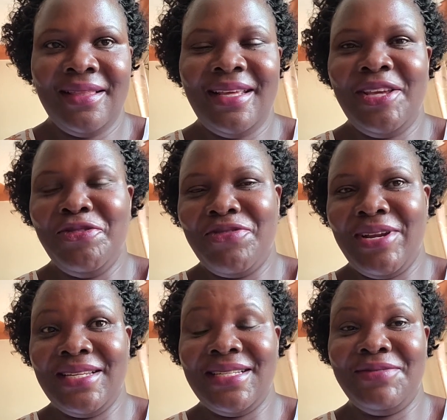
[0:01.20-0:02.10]
Thank you,
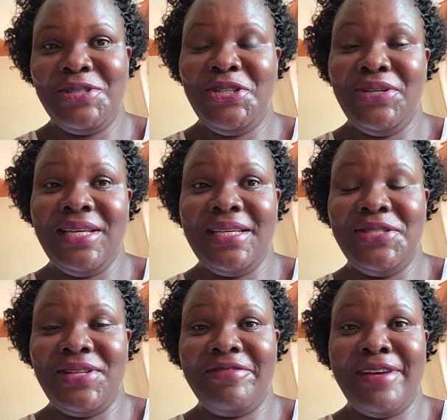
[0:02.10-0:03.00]
friends, for tuning
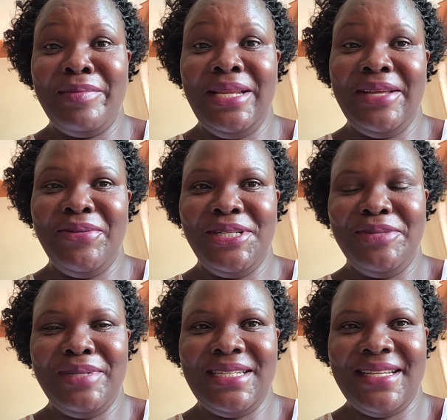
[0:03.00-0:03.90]
into the Family
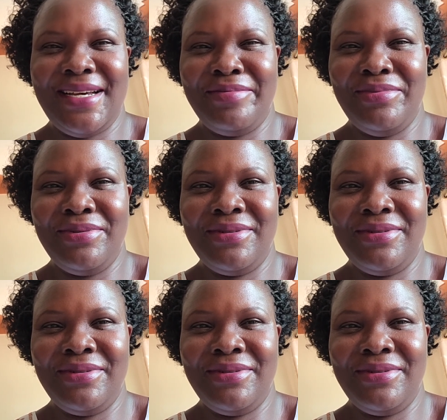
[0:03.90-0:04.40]
Enrichment Hub.